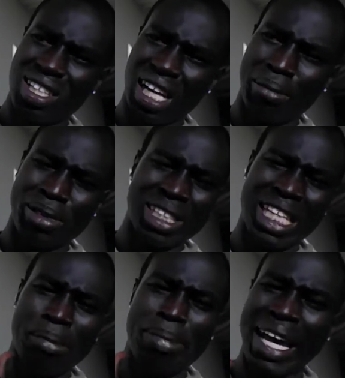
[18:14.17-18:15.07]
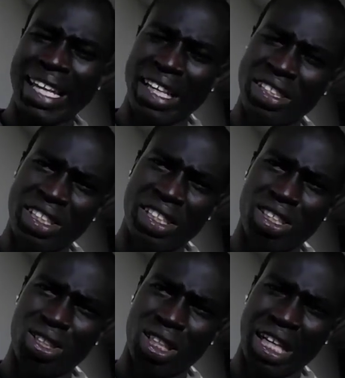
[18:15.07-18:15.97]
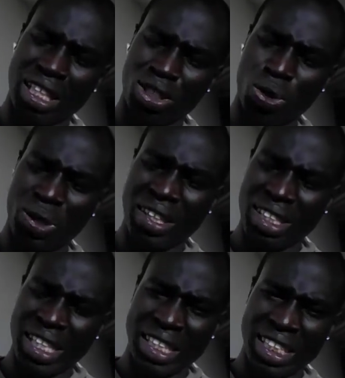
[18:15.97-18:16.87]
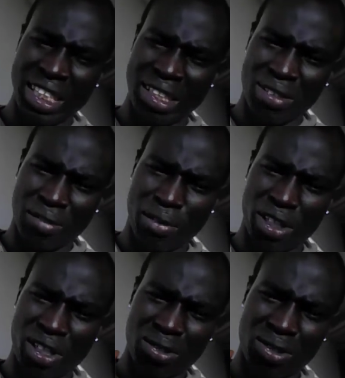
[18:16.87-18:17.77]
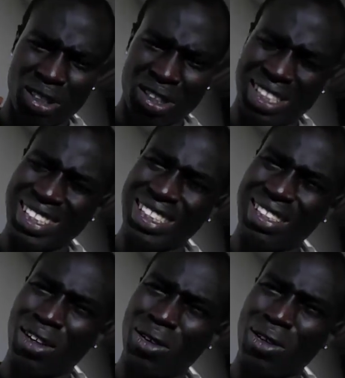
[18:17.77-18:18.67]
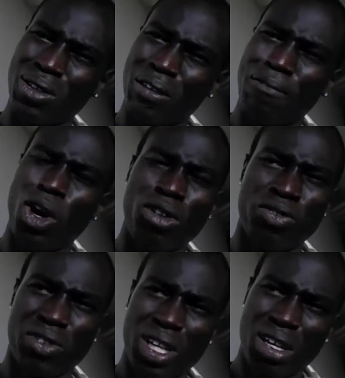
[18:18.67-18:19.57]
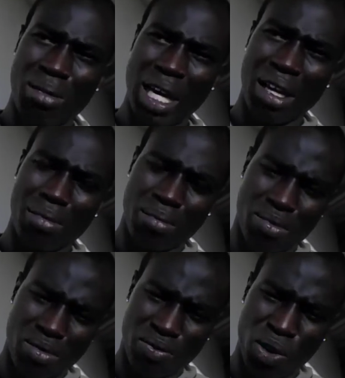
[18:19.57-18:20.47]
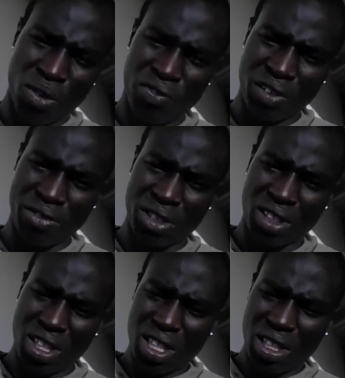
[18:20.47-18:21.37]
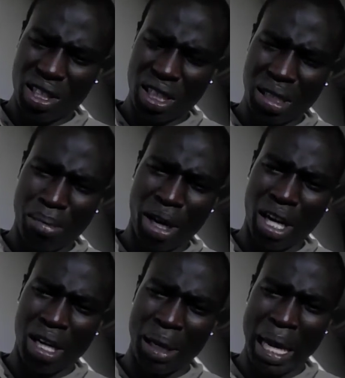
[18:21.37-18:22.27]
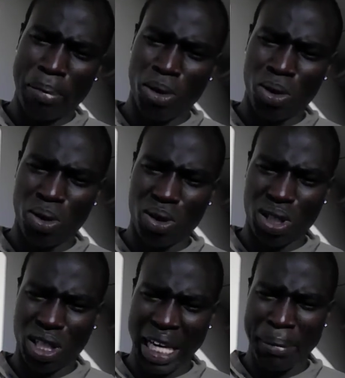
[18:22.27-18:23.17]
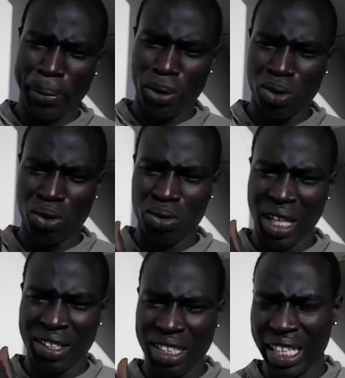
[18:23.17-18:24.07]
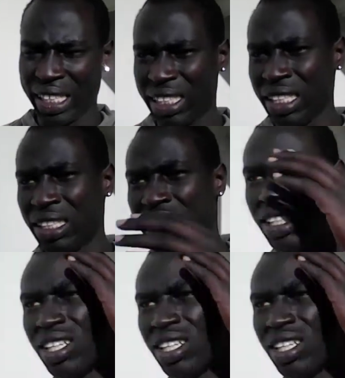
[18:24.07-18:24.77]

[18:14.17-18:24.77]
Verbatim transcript: I'm just got back last year, like in 2019, the first of two this no no the, the fourth fourth of the uh, April April 2019.